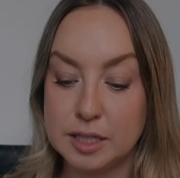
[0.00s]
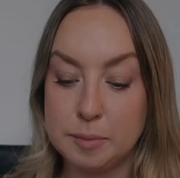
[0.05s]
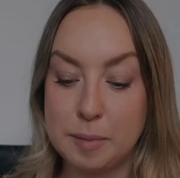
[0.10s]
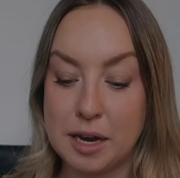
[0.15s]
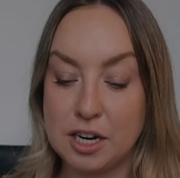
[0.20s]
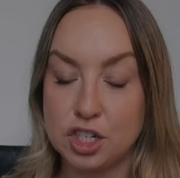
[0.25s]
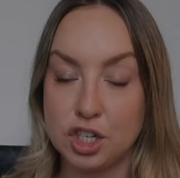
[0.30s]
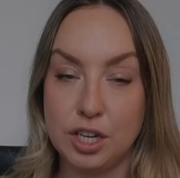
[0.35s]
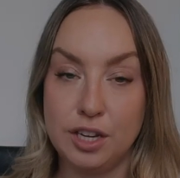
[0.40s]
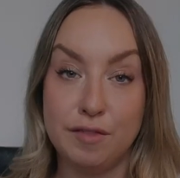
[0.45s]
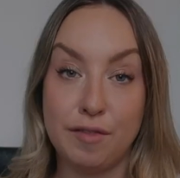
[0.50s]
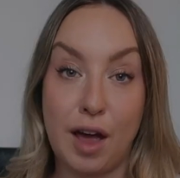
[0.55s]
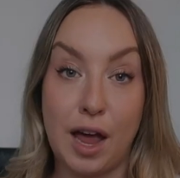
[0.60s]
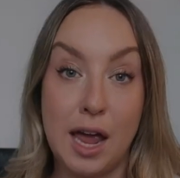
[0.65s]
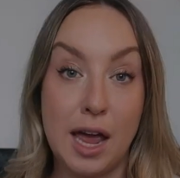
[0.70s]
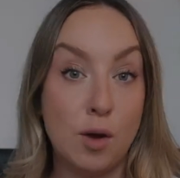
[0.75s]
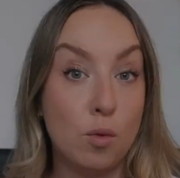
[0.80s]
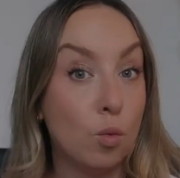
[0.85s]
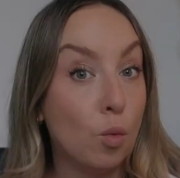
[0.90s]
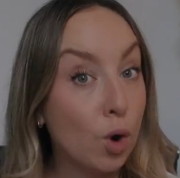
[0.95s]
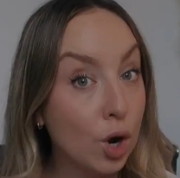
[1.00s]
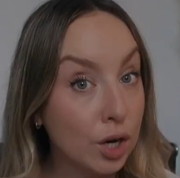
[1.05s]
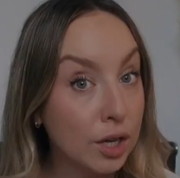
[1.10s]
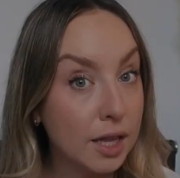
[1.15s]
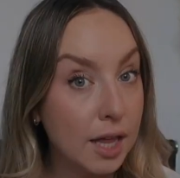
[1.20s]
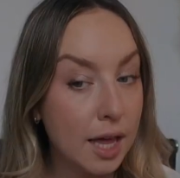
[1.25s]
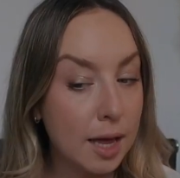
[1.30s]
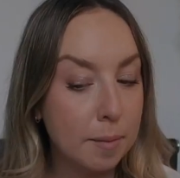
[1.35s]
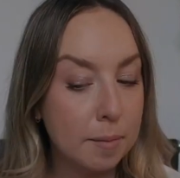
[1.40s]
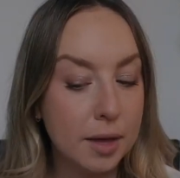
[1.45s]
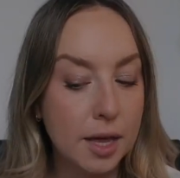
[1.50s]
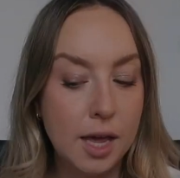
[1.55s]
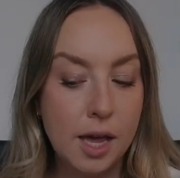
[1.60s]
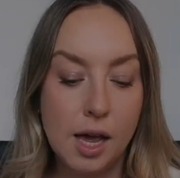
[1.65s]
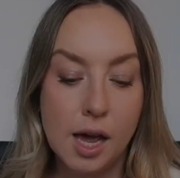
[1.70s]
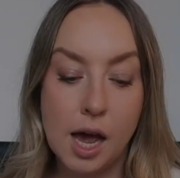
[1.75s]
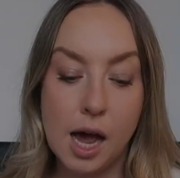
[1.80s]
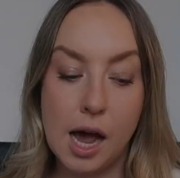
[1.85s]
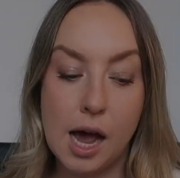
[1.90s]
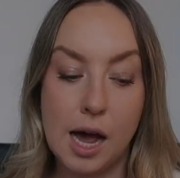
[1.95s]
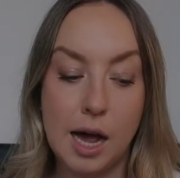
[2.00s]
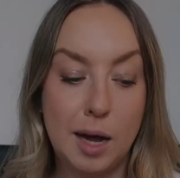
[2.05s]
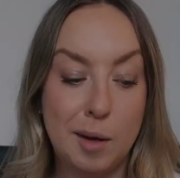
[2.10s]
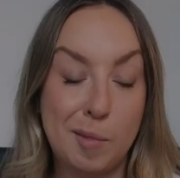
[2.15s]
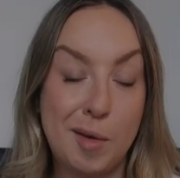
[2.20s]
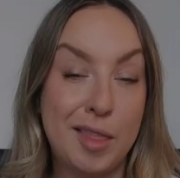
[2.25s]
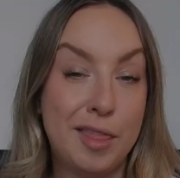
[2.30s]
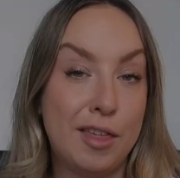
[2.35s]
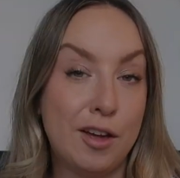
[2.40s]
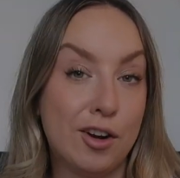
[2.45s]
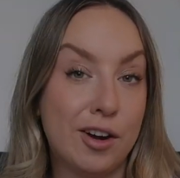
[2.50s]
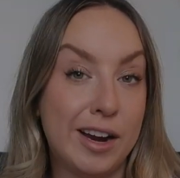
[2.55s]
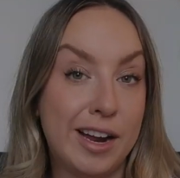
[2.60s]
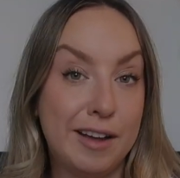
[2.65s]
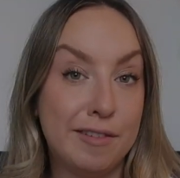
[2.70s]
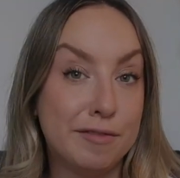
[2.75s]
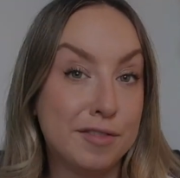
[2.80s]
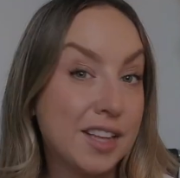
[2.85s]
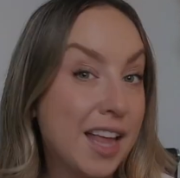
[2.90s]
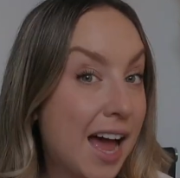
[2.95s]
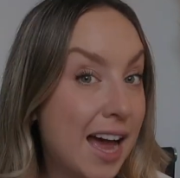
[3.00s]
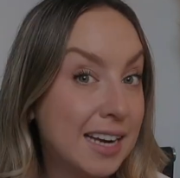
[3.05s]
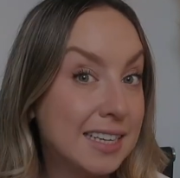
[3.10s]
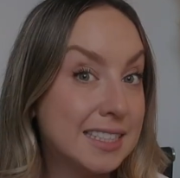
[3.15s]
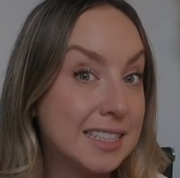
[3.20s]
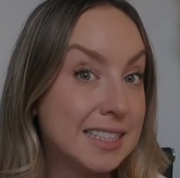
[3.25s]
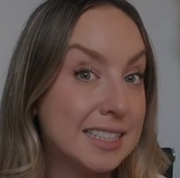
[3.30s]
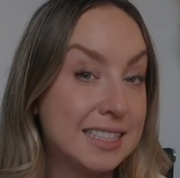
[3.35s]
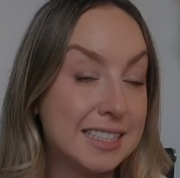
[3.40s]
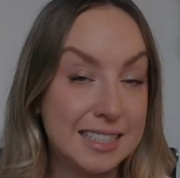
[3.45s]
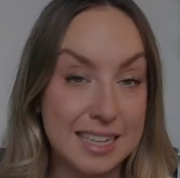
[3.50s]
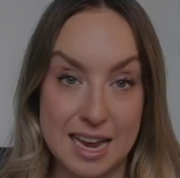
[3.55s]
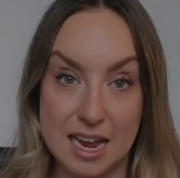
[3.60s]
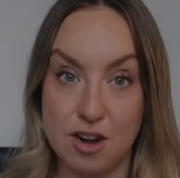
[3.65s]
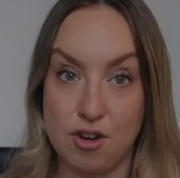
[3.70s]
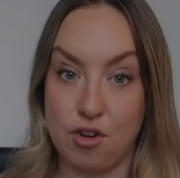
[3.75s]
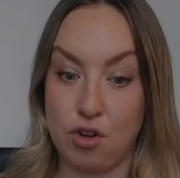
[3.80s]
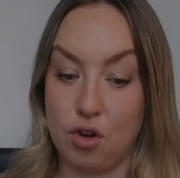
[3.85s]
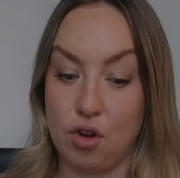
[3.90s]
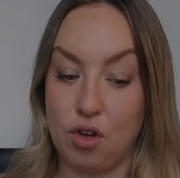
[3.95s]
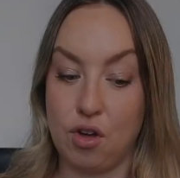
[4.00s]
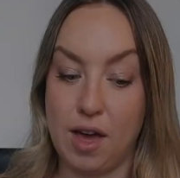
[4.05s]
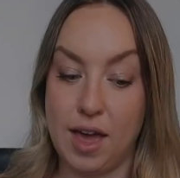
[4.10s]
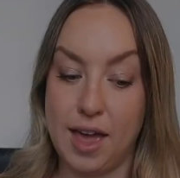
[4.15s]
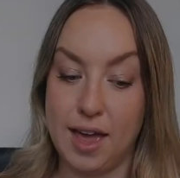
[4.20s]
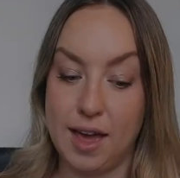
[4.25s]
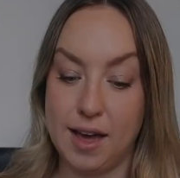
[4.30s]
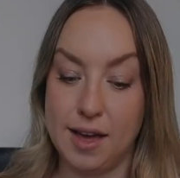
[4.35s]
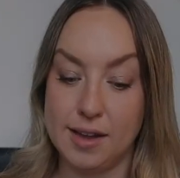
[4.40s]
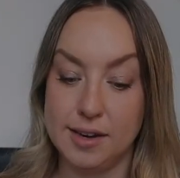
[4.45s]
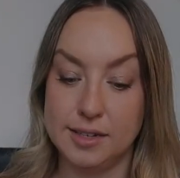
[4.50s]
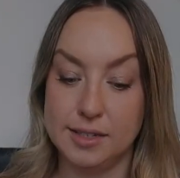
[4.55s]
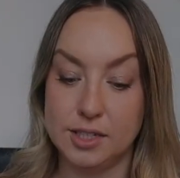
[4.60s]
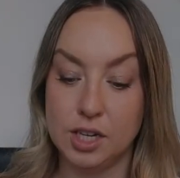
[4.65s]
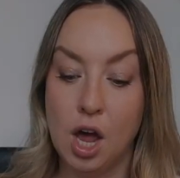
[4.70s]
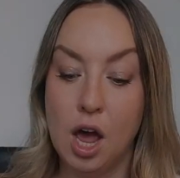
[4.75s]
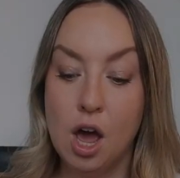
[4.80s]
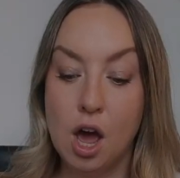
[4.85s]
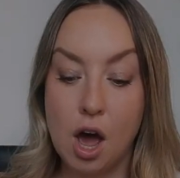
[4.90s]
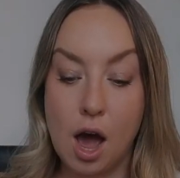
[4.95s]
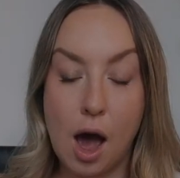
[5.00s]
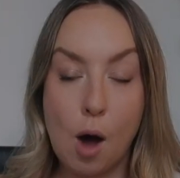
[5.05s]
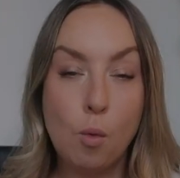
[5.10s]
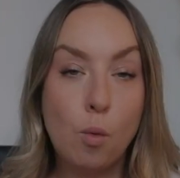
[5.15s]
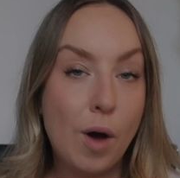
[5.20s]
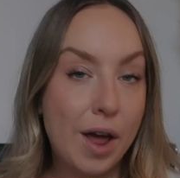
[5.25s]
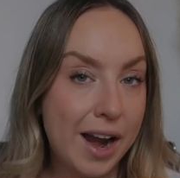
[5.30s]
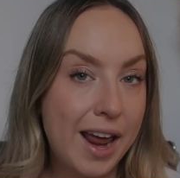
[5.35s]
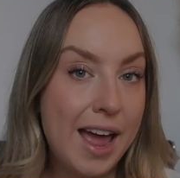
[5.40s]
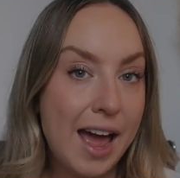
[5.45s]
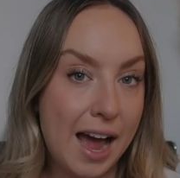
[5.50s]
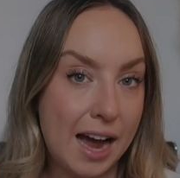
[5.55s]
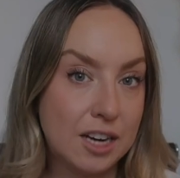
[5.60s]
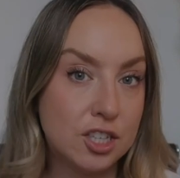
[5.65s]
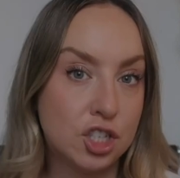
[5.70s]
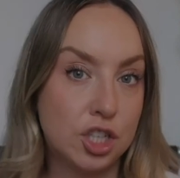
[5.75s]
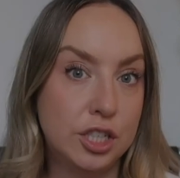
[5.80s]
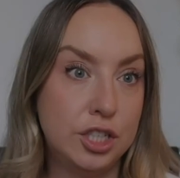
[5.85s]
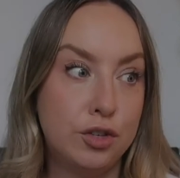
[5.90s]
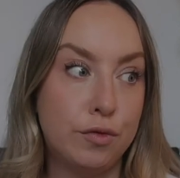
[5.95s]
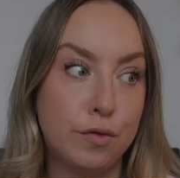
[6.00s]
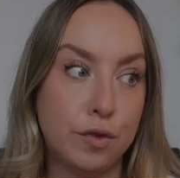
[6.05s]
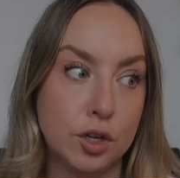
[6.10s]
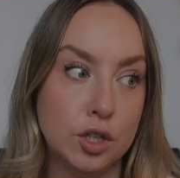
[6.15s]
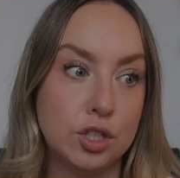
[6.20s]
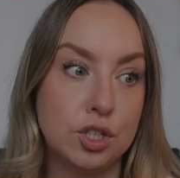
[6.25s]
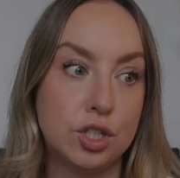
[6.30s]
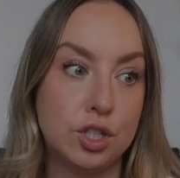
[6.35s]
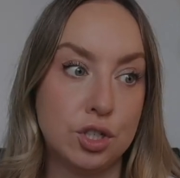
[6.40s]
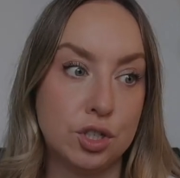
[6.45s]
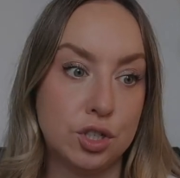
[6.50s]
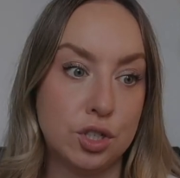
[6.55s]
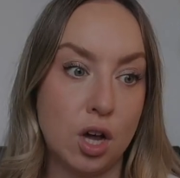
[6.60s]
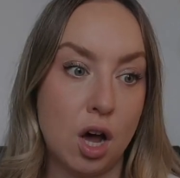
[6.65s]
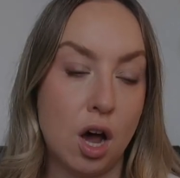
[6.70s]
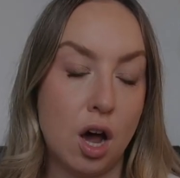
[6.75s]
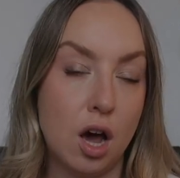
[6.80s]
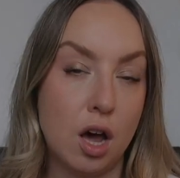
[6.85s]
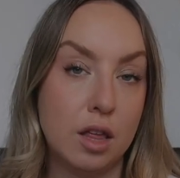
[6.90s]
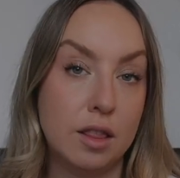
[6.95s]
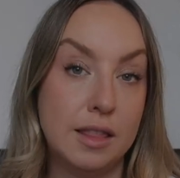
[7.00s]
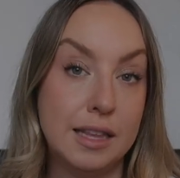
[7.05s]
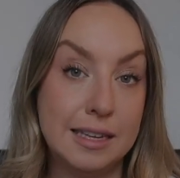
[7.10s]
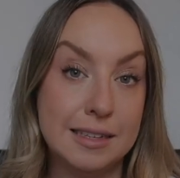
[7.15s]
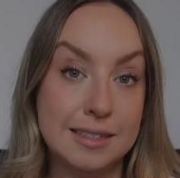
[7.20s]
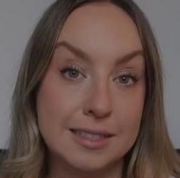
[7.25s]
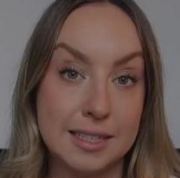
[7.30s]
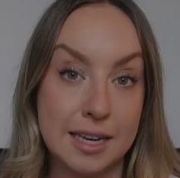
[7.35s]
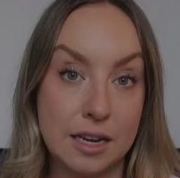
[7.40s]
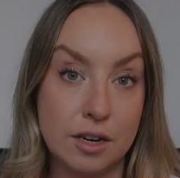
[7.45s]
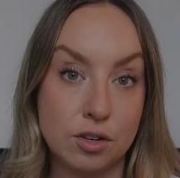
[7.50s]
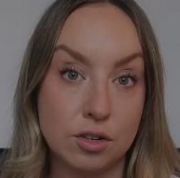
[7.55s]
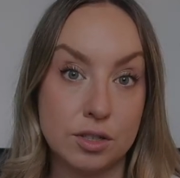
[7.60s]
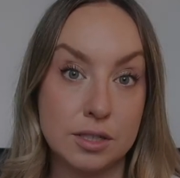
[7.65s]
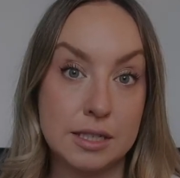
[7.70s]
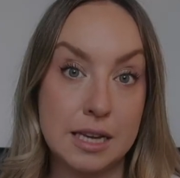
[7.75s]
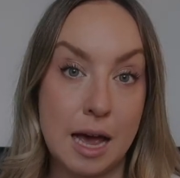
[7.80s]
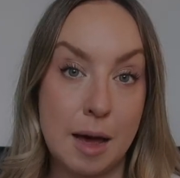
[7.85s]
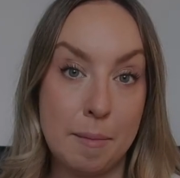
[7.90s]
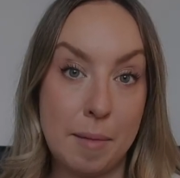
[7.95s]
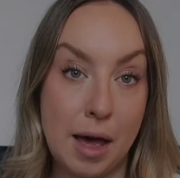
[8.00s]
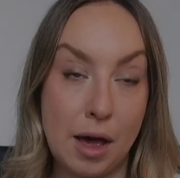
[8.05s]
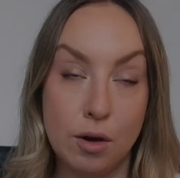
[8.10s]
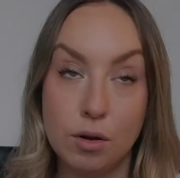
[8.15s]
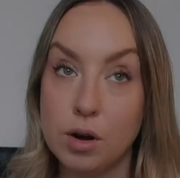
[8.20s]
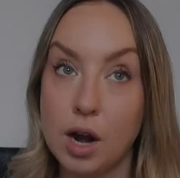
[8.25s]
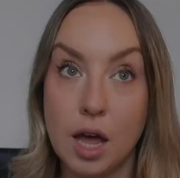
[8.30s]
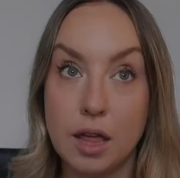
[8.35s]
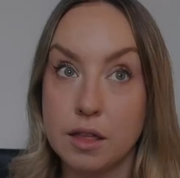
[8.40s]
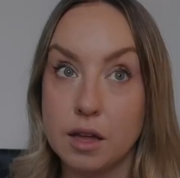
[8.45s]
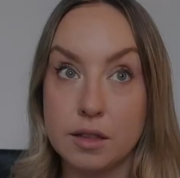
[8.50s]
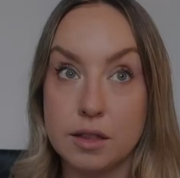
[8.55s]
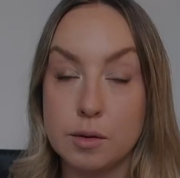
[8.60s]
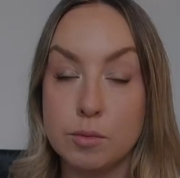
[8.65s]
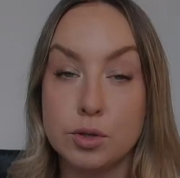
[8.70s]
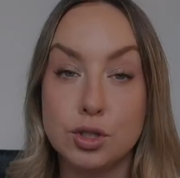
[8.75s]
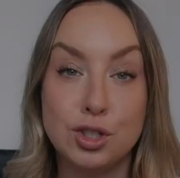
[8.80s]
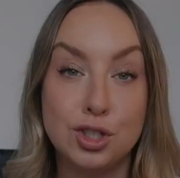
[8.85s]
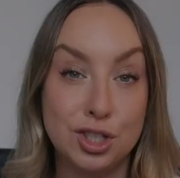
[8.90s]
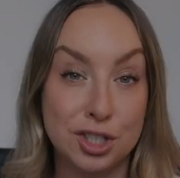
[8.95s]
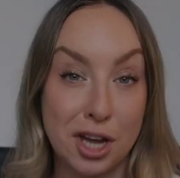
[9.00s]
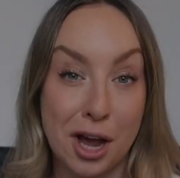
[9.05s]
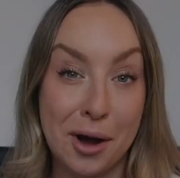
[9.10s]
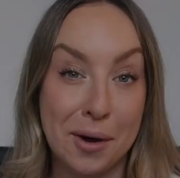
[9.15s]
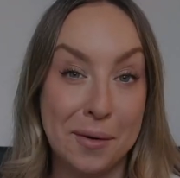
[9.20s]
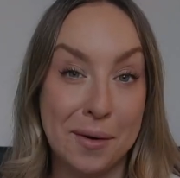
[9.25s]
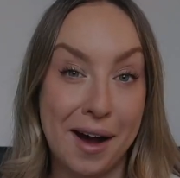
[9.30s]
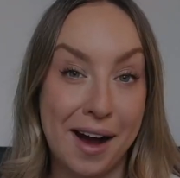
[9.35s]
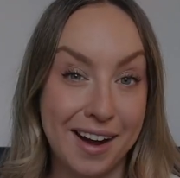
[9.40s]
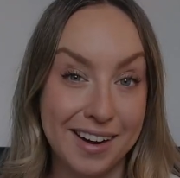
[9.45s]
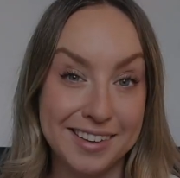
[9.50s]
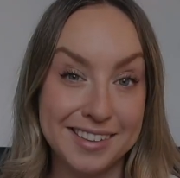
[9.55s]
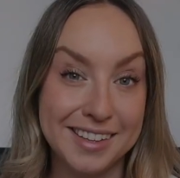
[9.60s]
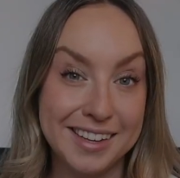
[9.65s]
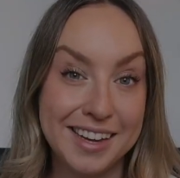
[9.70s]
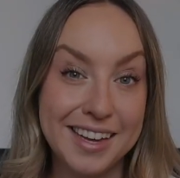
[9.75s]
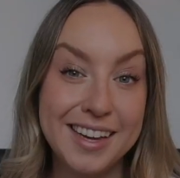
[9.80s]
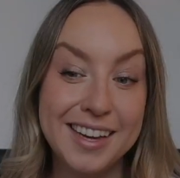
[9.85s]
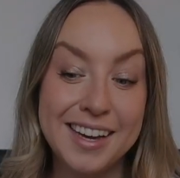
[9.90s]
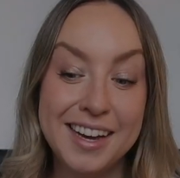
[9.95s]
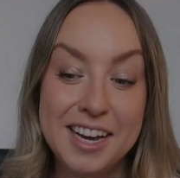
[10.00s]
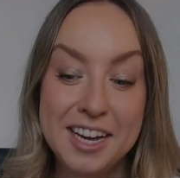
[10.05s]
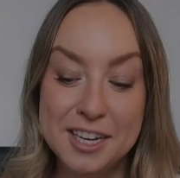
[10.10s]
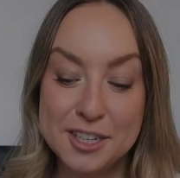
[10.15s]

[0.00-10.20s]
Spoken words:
especially if I had worn them. They're a flat sandal, and when I actually first saw these sandals come out, I thought they were so ugly.